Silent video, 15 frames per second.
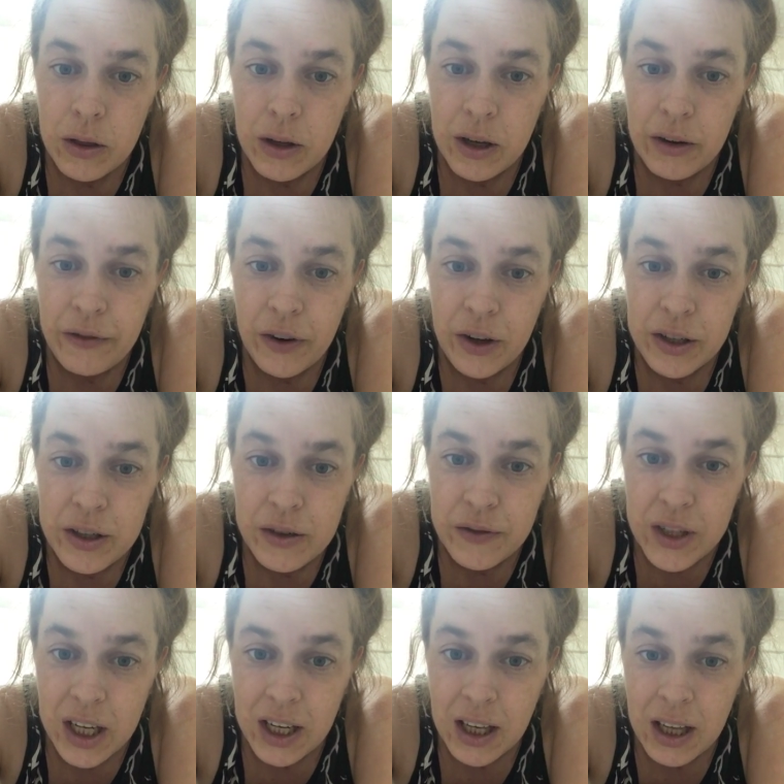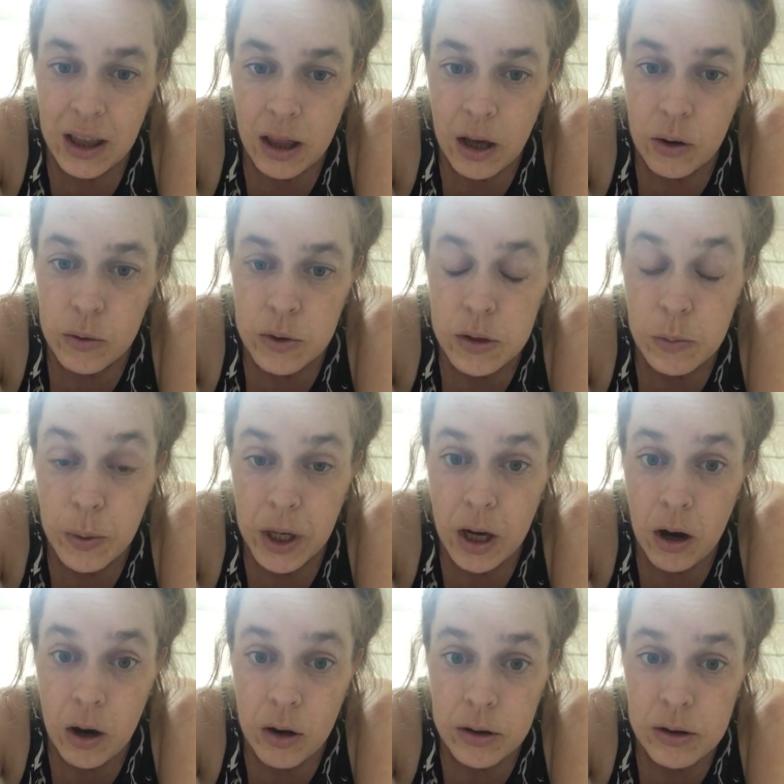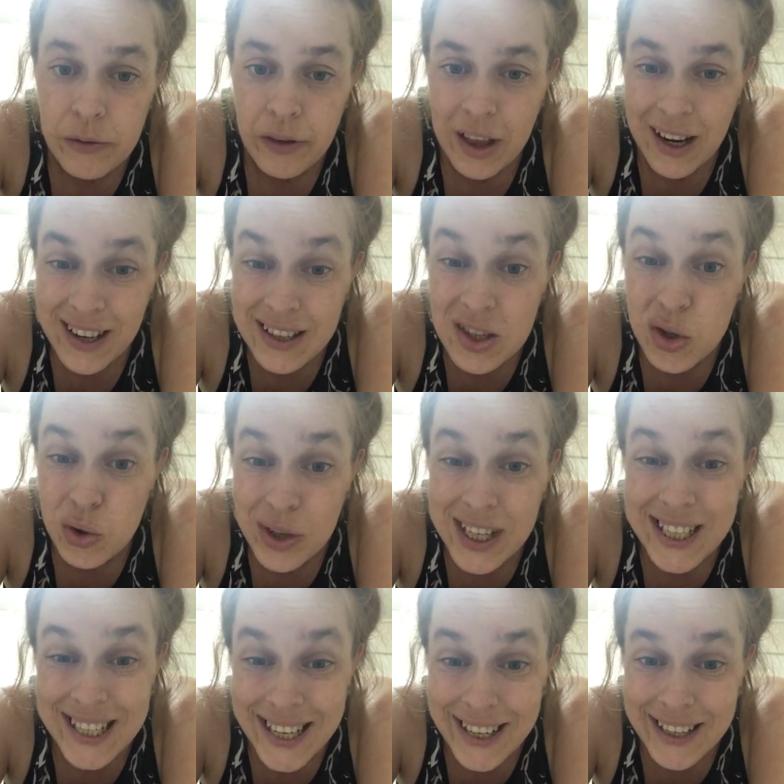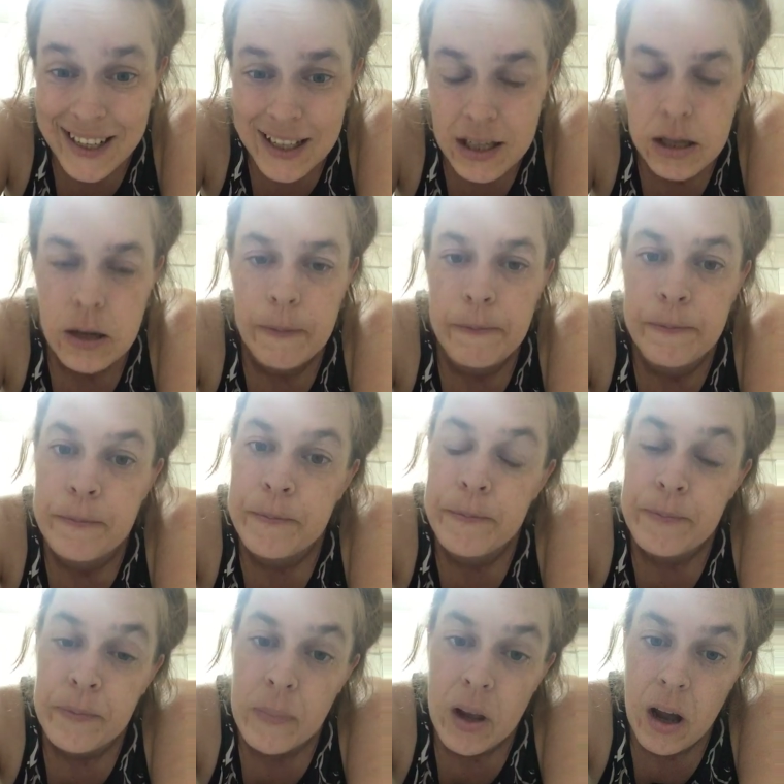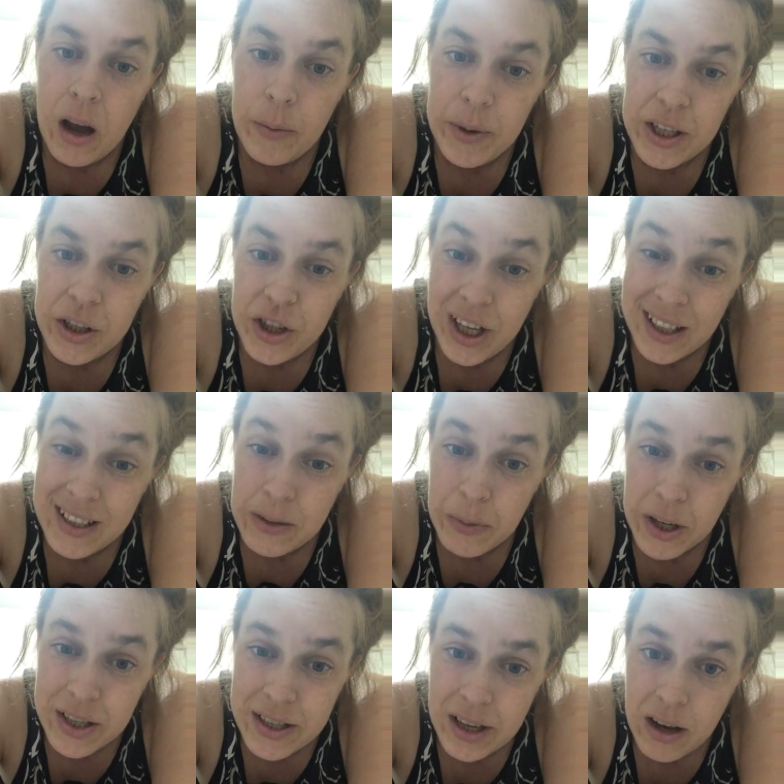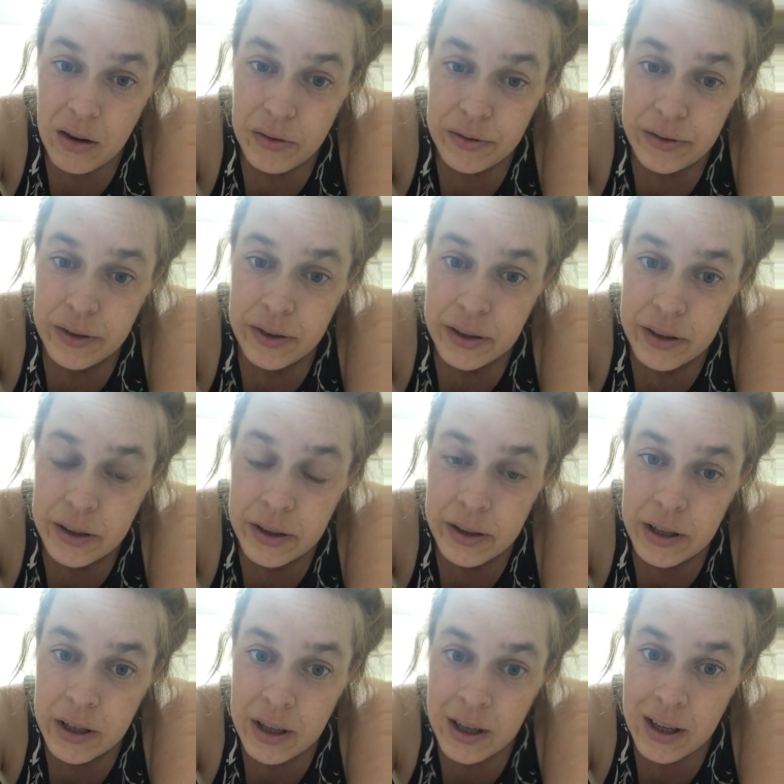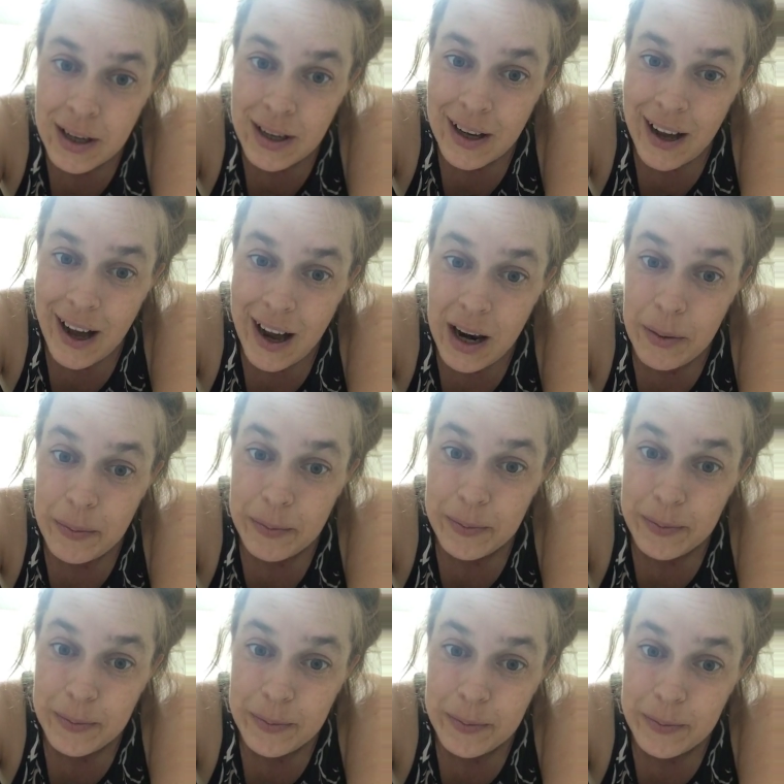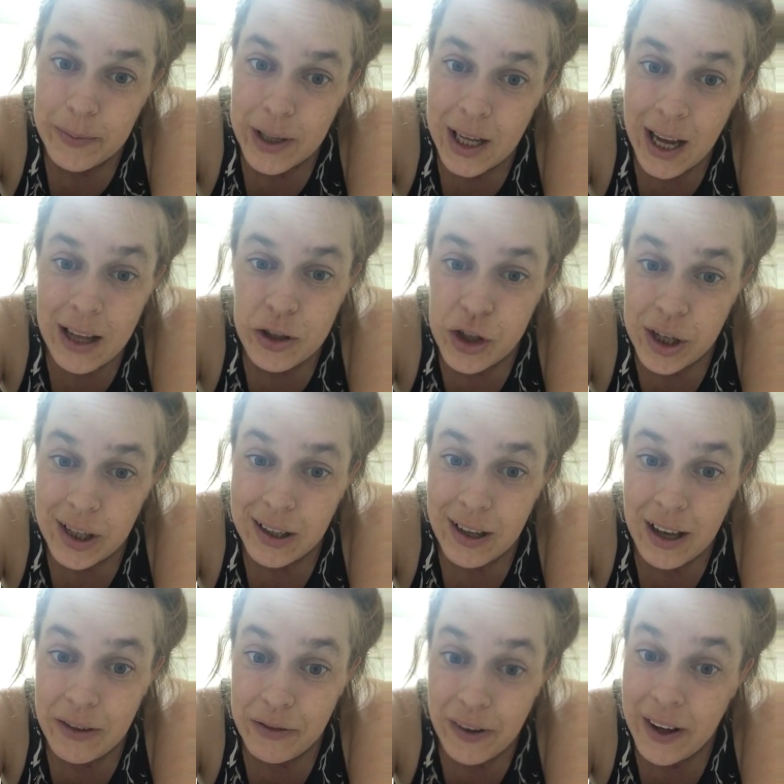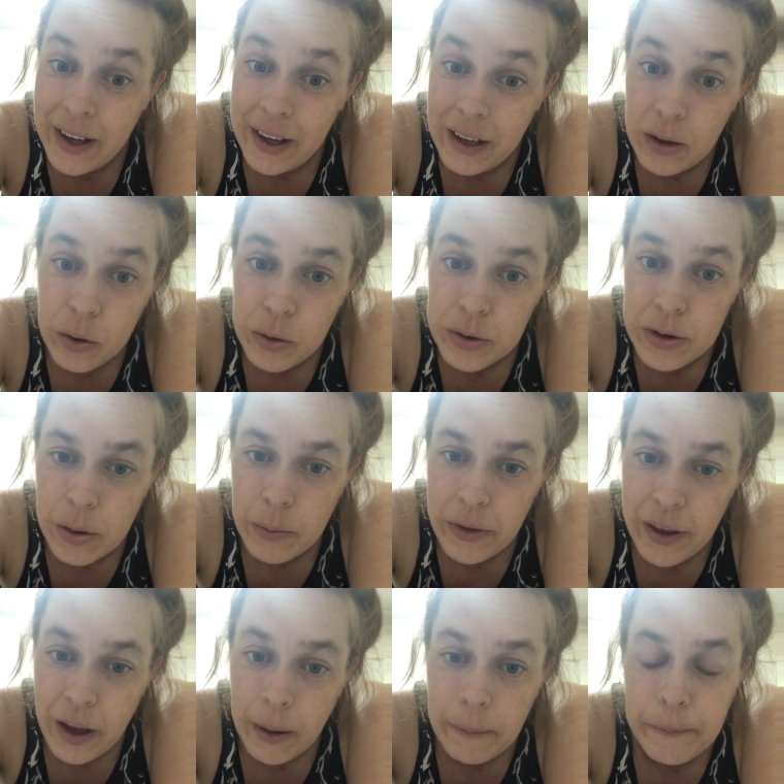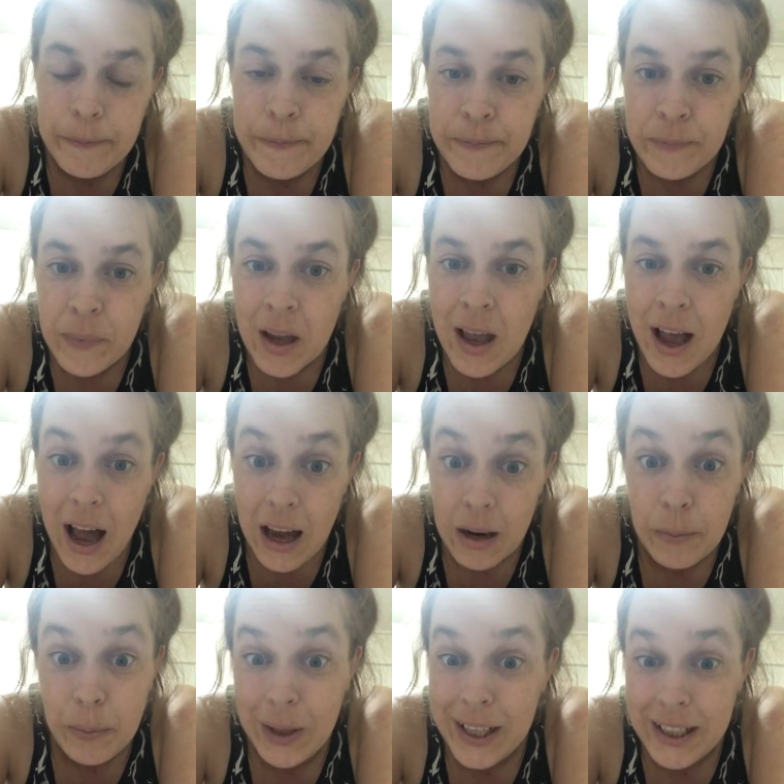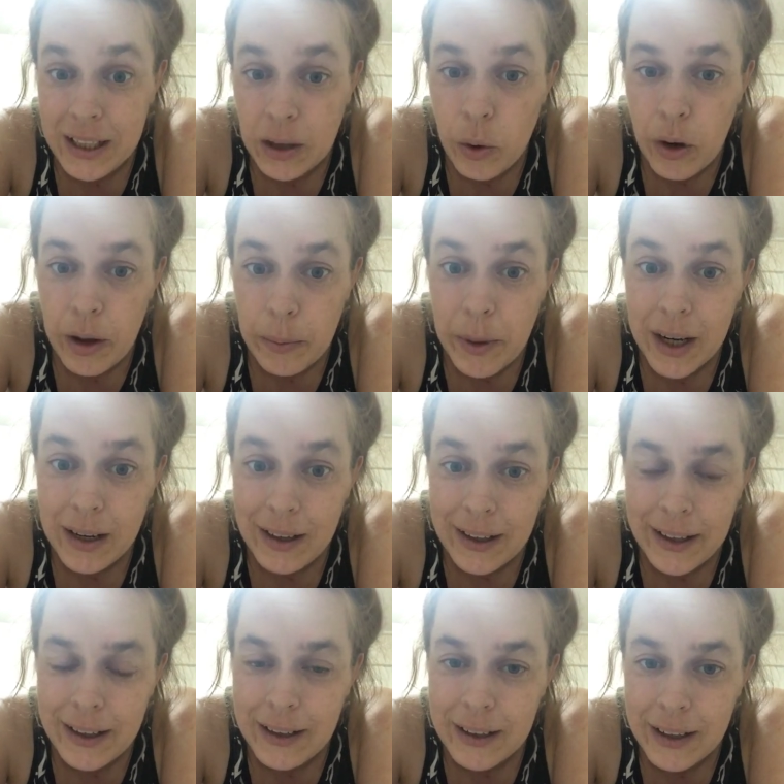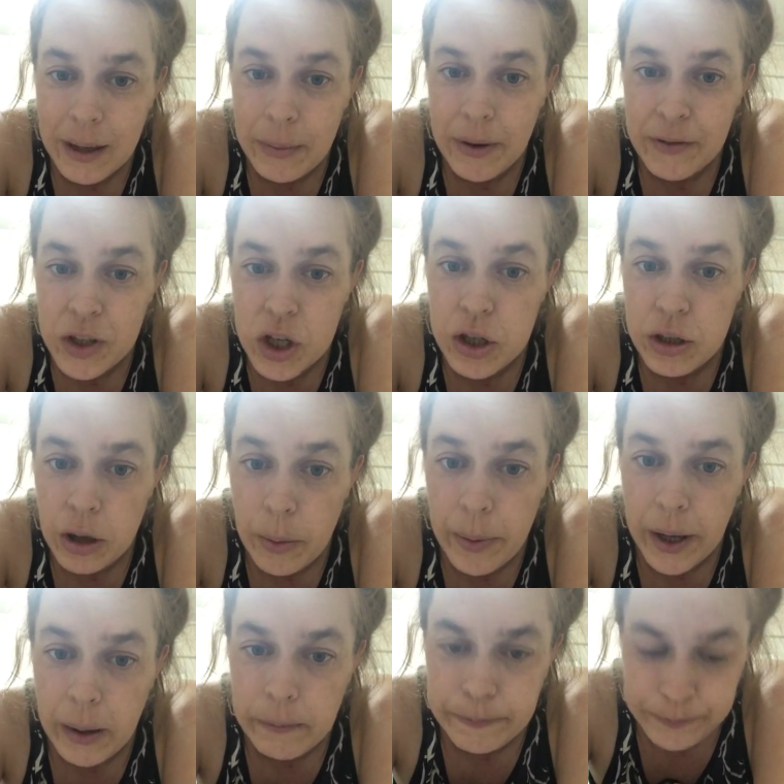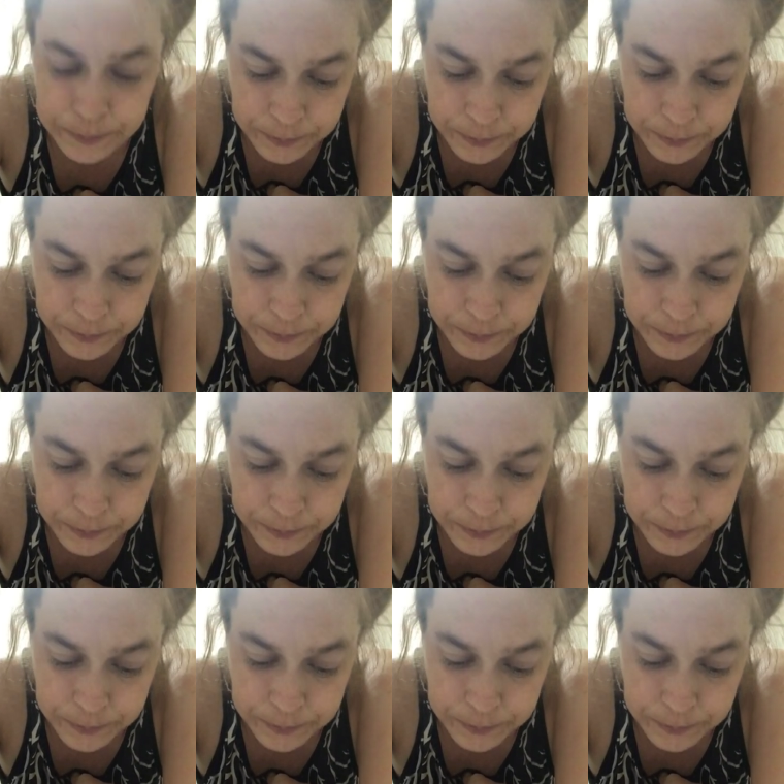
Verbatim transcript: the advice of taking those because for the last three days I've been injecting myself and I'm catching a vein or something and I'm bleeding quite badly and I'm having to stop it.